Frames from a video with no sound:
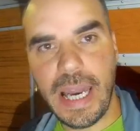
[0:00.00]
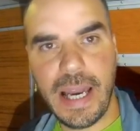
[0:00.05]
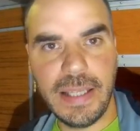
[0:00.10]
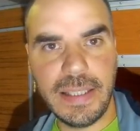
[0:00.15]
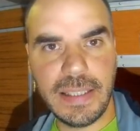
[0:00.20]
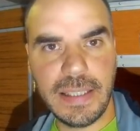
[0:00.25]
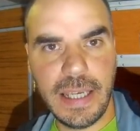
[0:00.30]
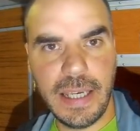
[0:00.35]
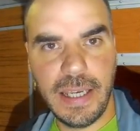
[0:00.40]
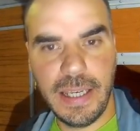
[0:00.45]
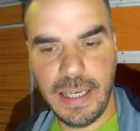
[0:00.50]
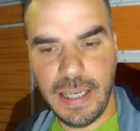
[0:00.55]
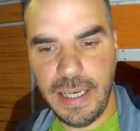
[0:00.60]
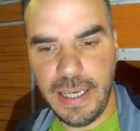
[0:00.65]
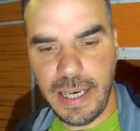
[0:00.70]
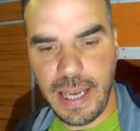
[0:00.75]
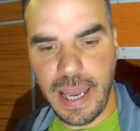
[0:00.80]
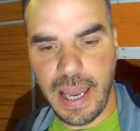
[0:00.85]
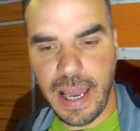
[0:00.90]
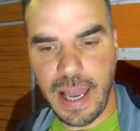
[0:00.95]
that
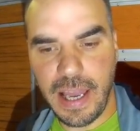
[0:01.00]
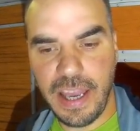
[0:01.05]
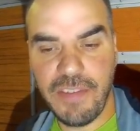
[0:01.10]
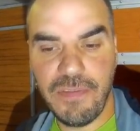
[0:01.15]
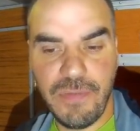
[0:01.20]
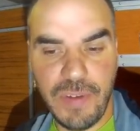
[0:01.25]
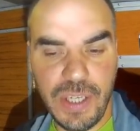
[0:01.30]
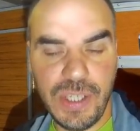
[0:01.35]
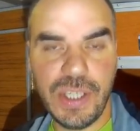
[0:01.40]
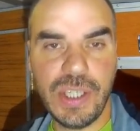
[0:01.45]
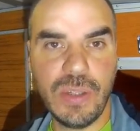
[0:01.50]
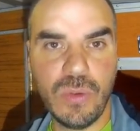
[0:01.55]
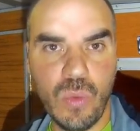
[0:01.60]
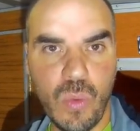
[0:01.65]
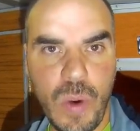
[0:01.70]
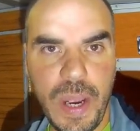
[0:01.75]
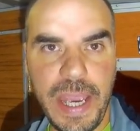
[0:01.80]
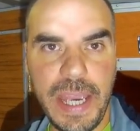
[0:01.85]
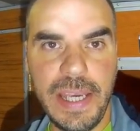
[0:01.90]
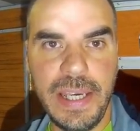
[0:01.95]
in an
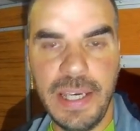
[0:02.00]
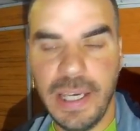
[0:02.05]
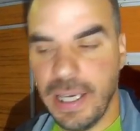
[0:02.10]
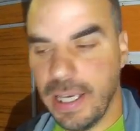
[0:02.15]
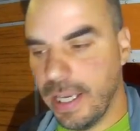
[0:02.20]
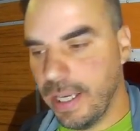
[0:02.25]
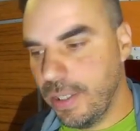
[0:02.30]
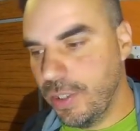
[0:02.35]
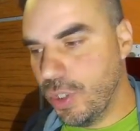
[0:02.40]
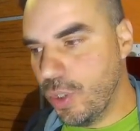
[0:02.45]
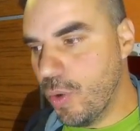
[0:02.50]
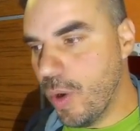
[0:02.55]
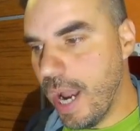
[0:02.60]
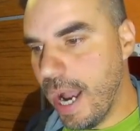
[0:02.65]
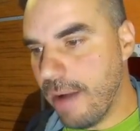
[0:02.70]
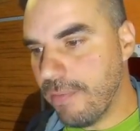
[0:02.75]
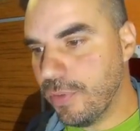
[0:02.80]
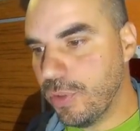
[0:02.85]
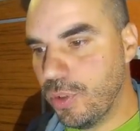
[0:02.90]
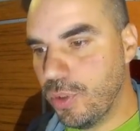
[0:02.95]
efficient way, you
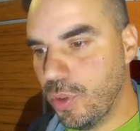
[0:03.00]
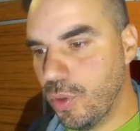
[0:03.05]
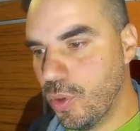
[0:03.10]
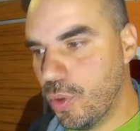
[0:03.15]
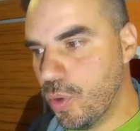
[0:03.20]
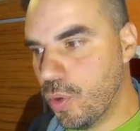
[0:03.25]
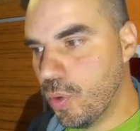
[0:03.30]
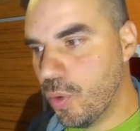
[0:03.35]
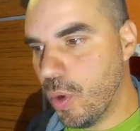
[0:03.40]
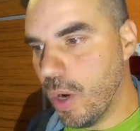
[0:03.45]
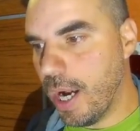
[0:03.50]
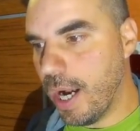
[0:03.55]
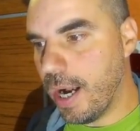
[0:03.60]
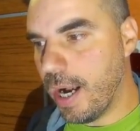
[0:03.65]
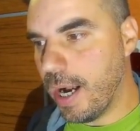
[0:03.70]
have to